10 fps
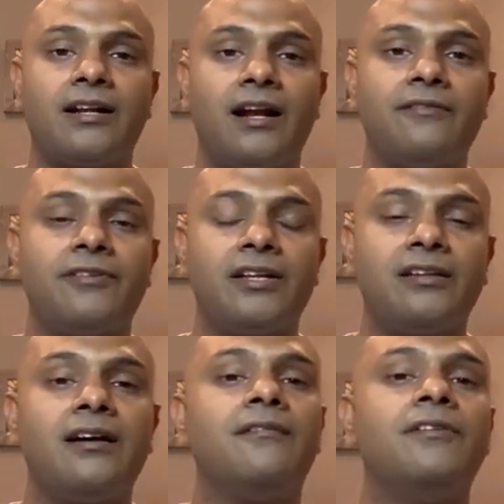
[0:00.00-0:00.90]
And
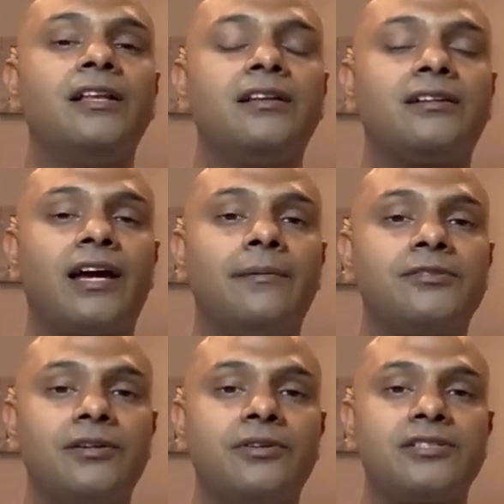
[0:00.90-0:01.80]
when the time
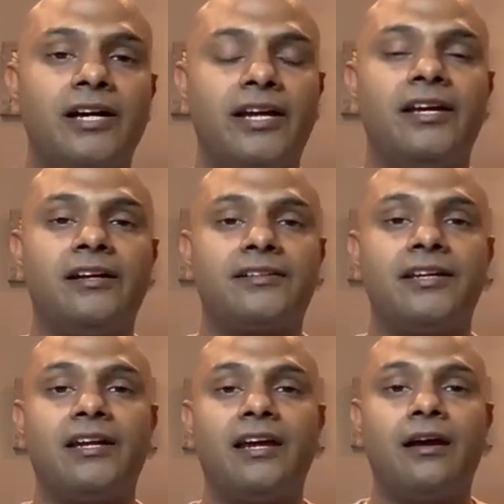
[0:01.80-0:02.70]
she was dying,
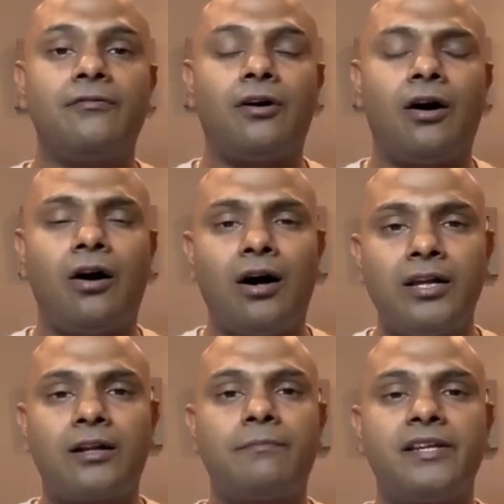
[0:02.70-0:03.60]
she gave all
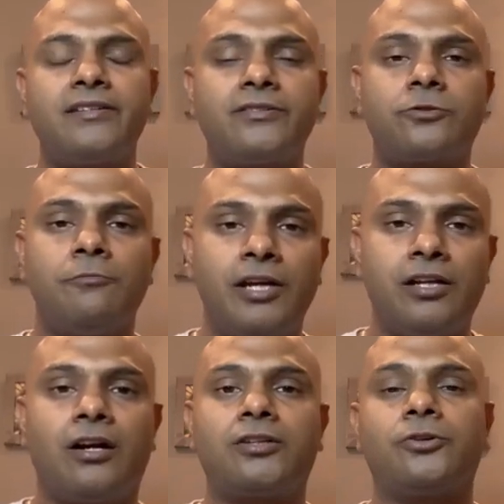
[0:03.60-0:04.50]
her blessings to me,
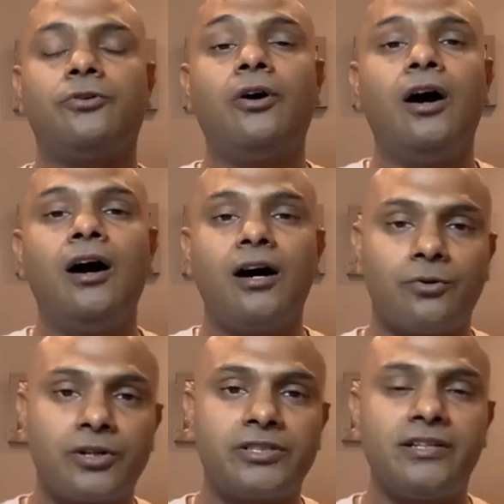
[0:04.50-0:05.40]
not to her
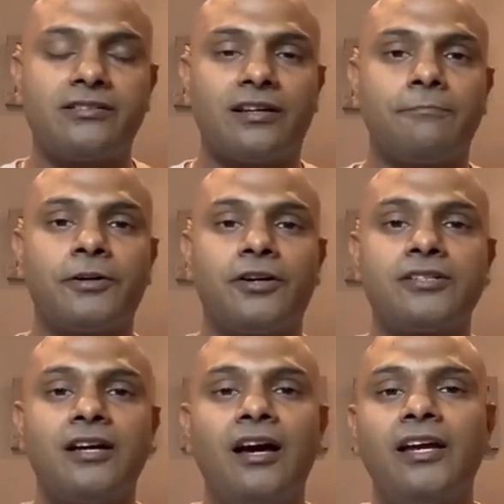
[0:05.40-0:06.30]
original son,
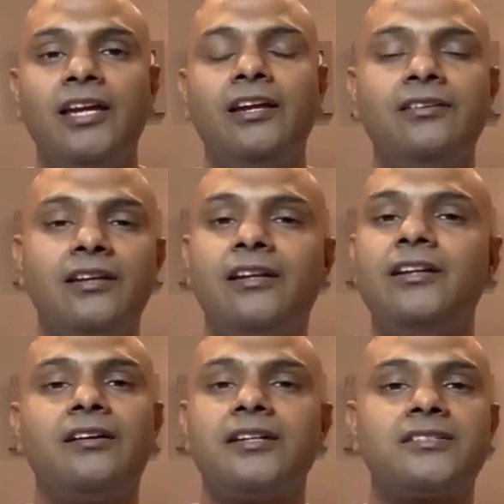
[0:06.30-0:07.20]
because he
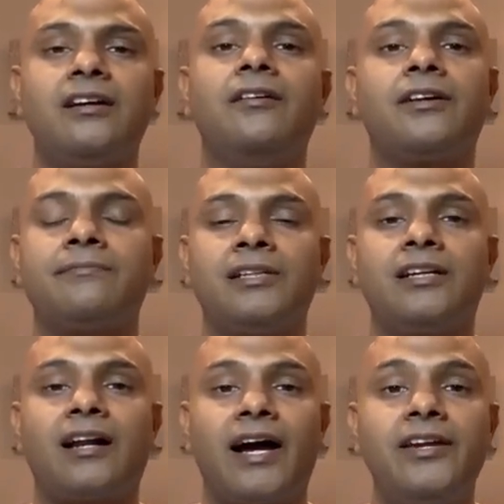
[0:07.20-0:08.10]
did not serve her
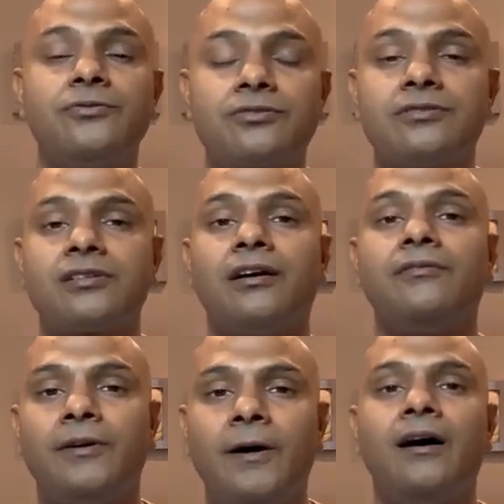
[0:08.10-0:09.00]
mother. I used to
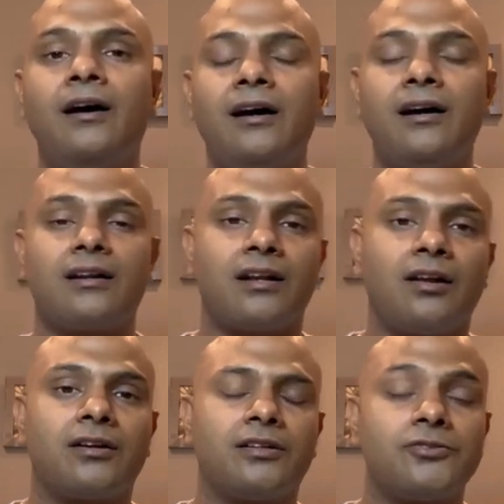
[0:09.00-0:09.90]
serve her a lot.